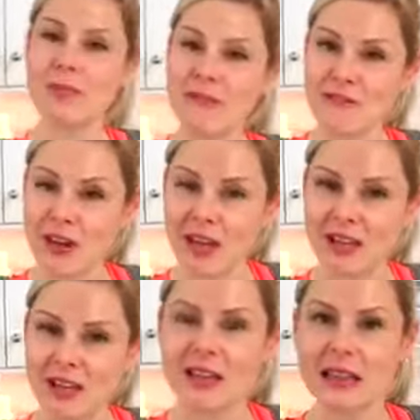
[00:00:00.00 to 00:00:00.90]
to my
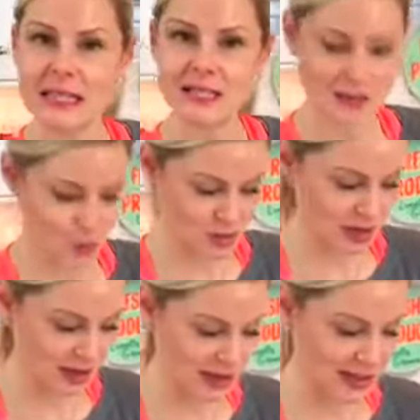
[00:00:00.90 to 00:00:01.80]
friend Lisa, who's
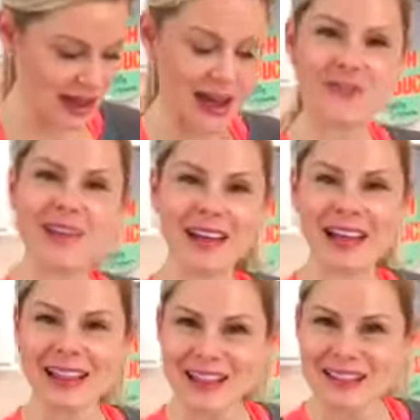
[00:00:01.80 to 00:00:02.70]
on live.
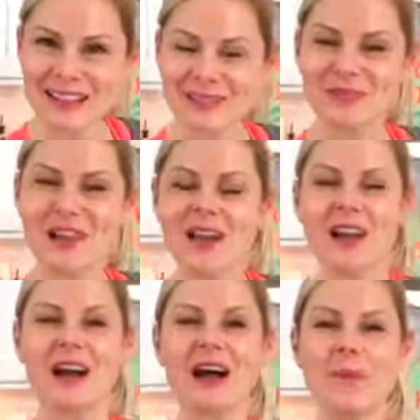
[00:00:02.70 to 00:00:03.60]
Hey, Lisa.
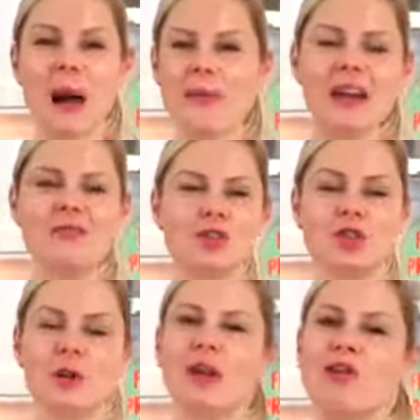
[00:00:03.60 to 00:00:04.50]
Um, I'm not even
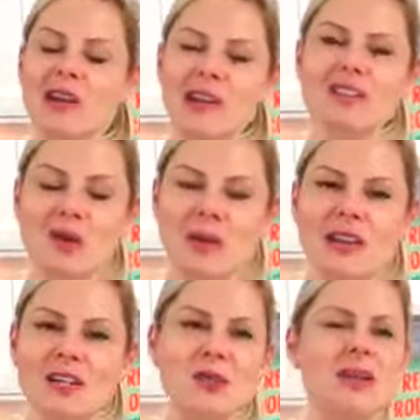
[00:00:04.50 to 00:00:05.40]
sure what ingredients go in
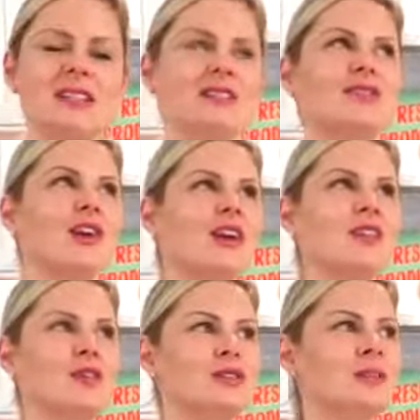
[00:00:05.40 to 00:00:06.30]
there, so I need to look in
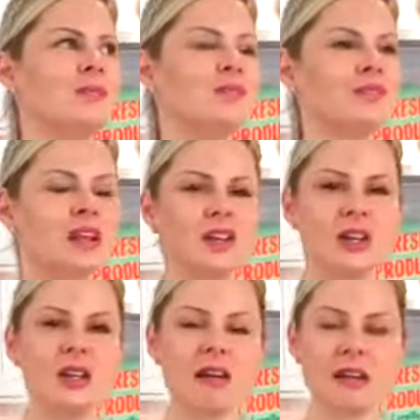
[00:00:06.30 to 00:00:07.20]
those,
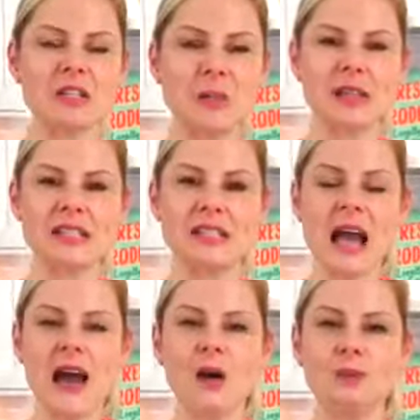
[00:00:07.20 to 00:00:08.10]
look at that recipe, and see
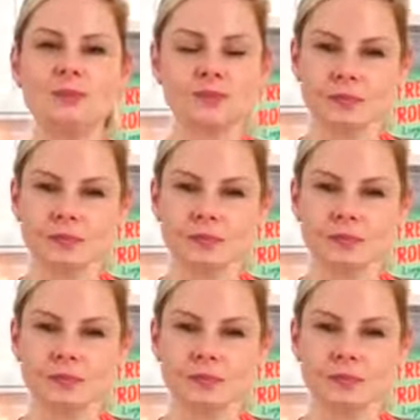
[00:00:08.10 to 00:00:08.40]
how